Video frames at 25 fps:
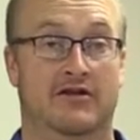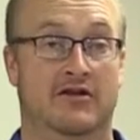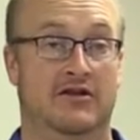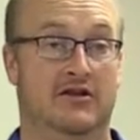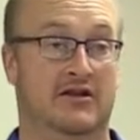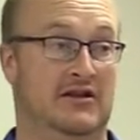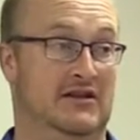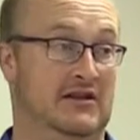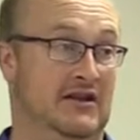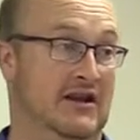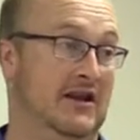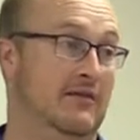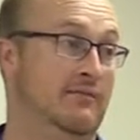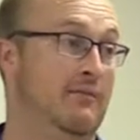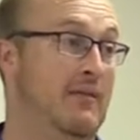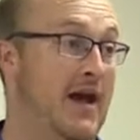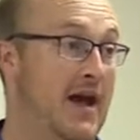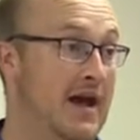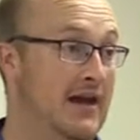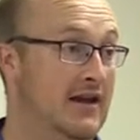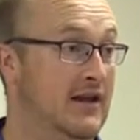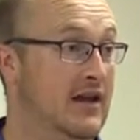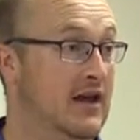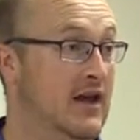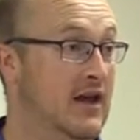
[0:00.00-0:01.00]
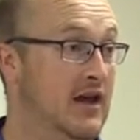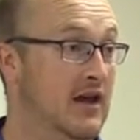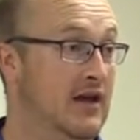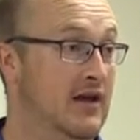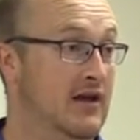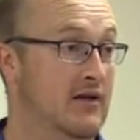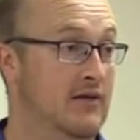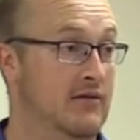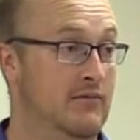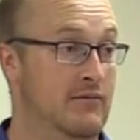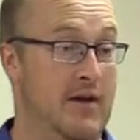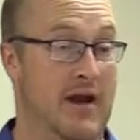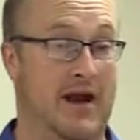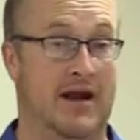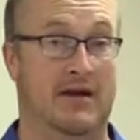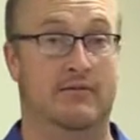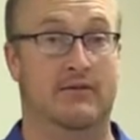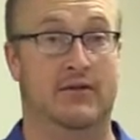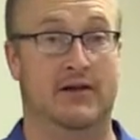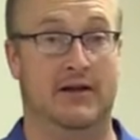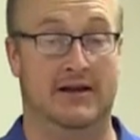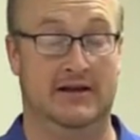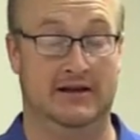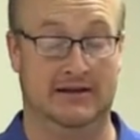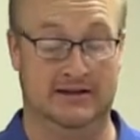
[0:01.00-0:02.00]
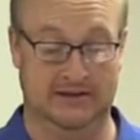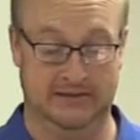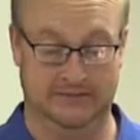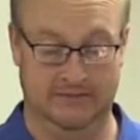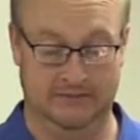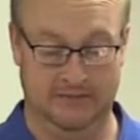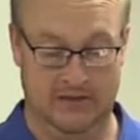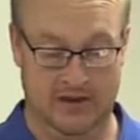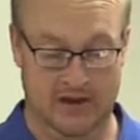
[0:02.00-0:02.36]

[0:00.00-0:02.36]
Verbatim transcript: You just get a bad cut, a bad piece.